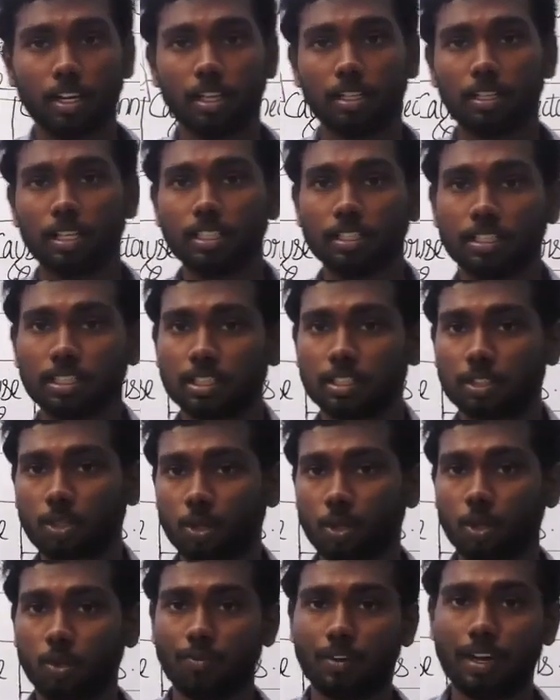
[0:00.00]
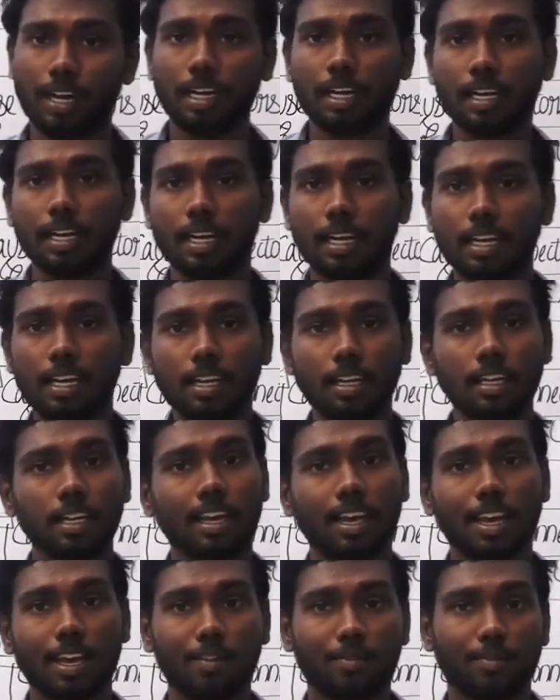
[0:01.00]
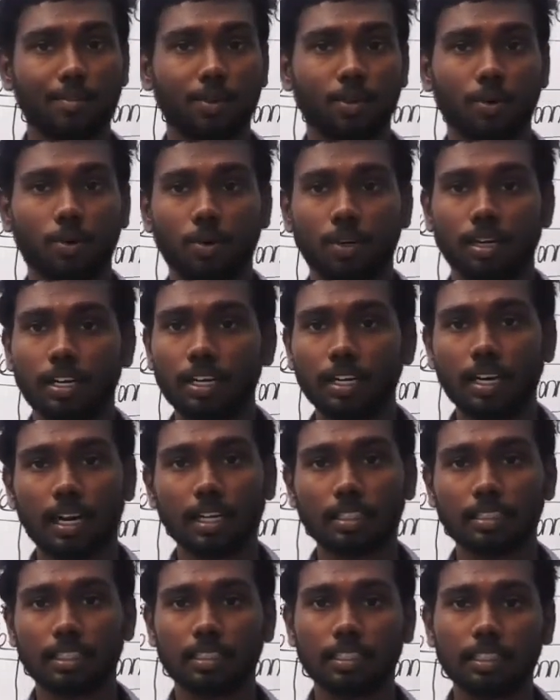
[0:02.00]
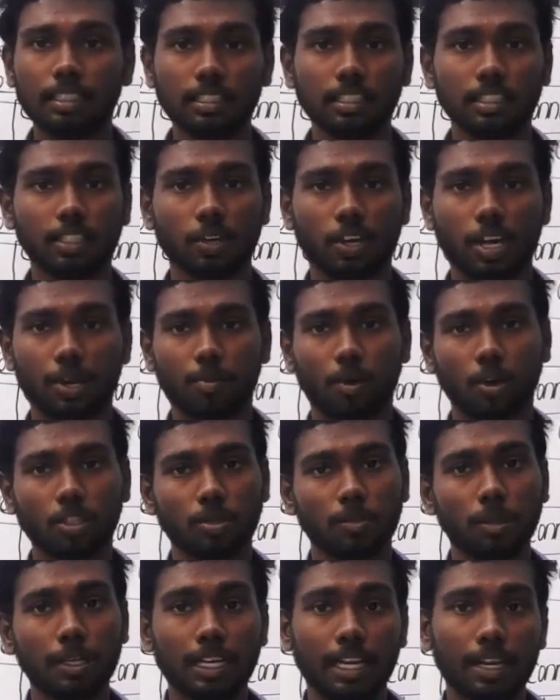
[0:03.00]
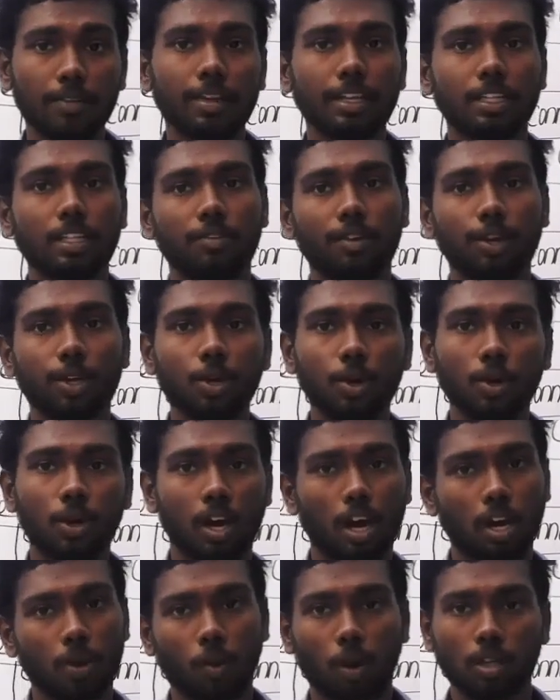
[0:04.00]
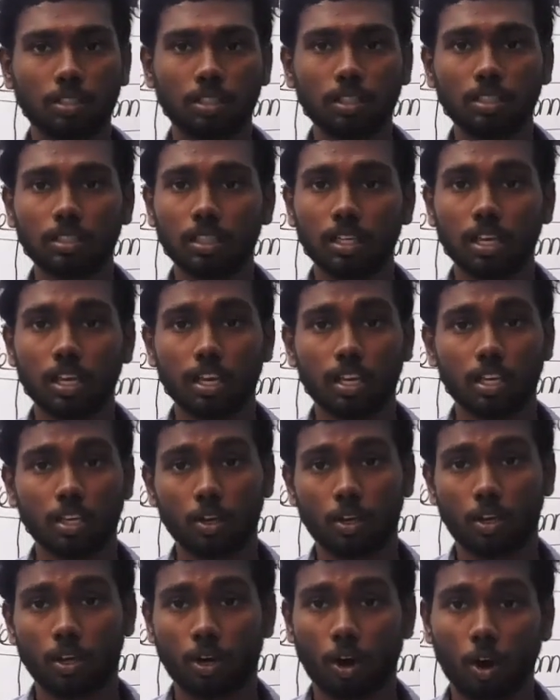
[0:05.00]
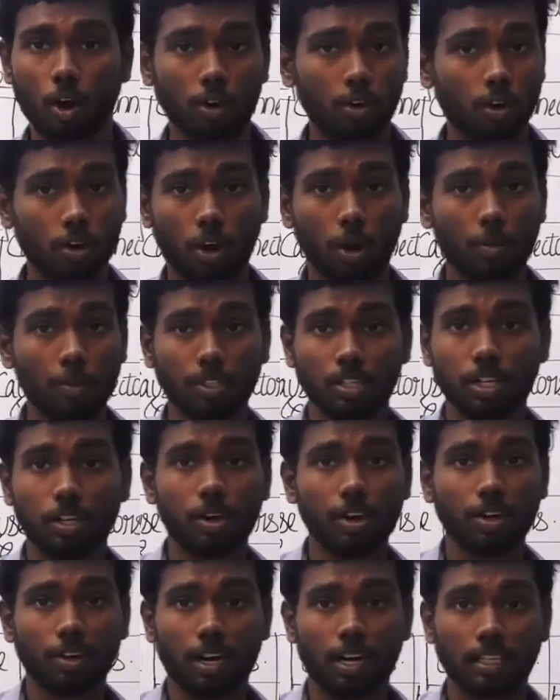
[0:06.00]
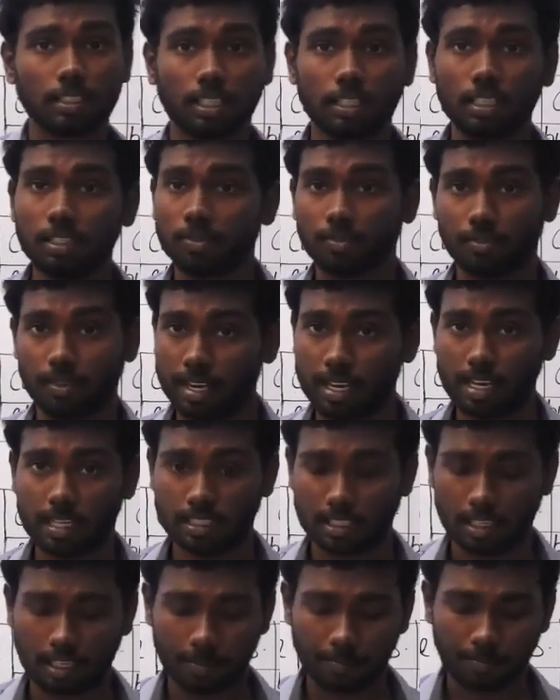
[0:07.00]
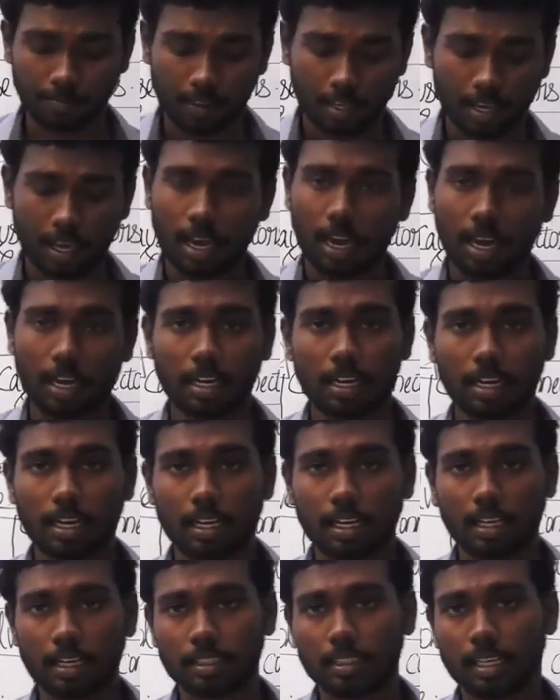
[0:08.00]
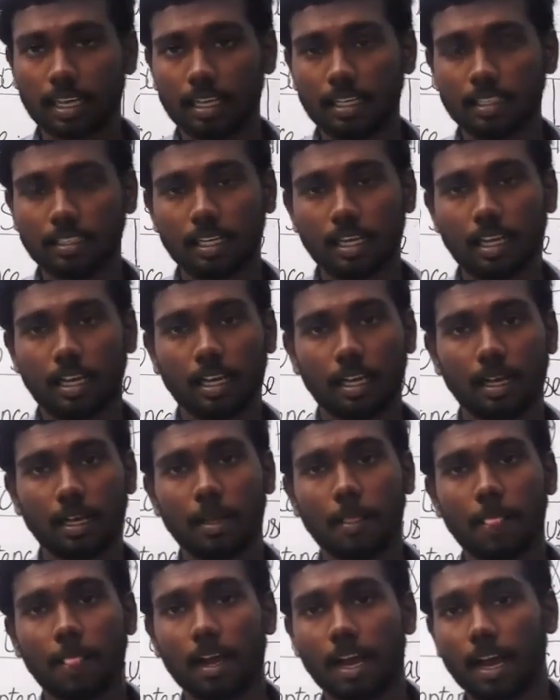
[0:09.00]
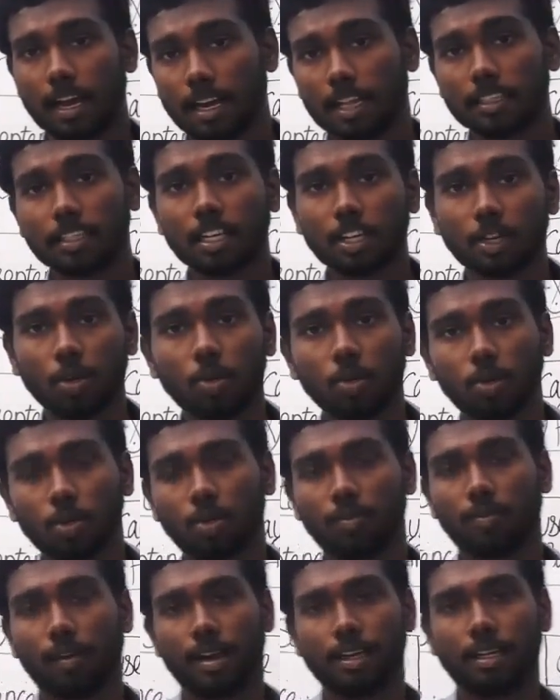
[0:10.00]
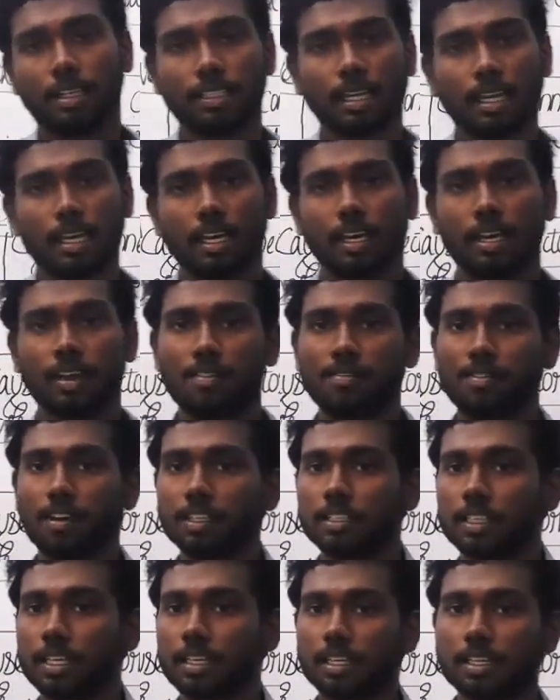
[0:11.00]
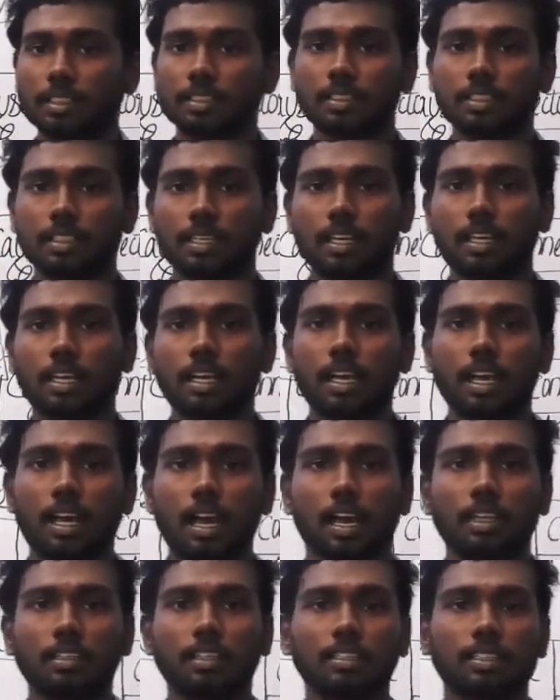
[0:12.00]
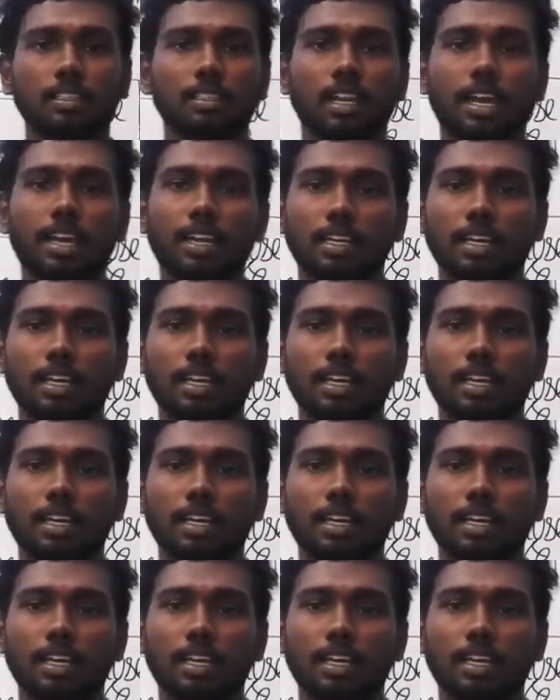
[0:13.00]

this to you very clearly. If you didn't understand this, you can possibly rewind the video and watch this. You are obviously going to understand this very easily. And there is another clue to find the first sentence. This is like